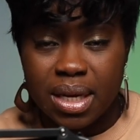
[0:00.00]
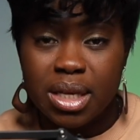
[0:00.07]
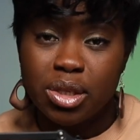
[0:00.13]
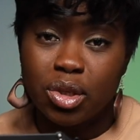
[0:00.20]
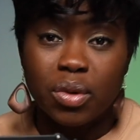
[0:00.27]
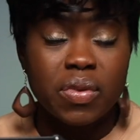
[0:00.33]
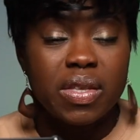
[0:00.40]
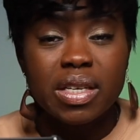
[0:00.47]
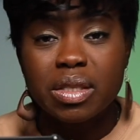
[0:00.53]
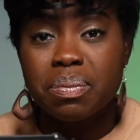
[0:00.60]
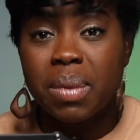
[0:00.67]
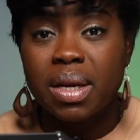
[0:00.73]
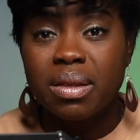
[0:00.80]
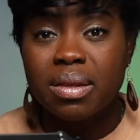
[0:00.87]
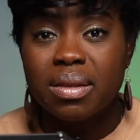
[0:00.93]
So this
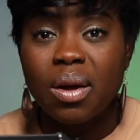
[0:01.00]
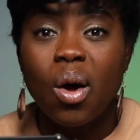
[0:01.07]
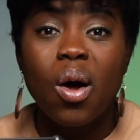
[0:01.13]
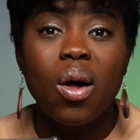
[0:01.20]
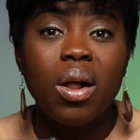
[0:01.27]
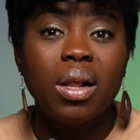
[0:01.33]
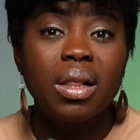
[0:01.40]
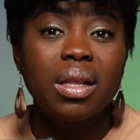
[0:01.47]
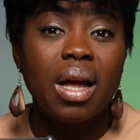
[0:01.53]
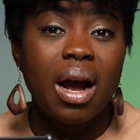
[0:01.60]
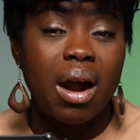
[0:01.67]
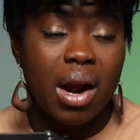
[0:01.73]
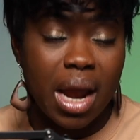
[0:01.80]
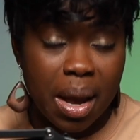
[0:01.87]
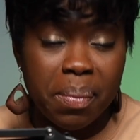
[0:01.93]
month, all
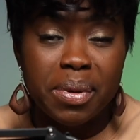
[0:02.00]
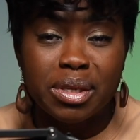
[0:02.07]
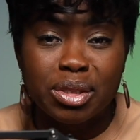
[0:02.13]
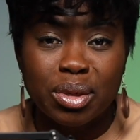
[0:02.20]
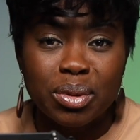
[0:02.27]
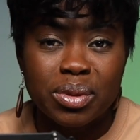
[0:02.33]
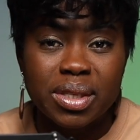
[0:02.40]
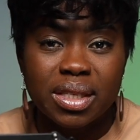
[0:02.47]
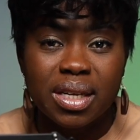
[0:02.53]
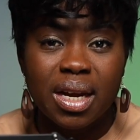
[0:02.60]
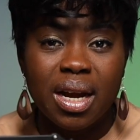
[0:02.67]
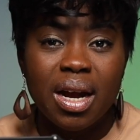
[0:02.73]
our episodes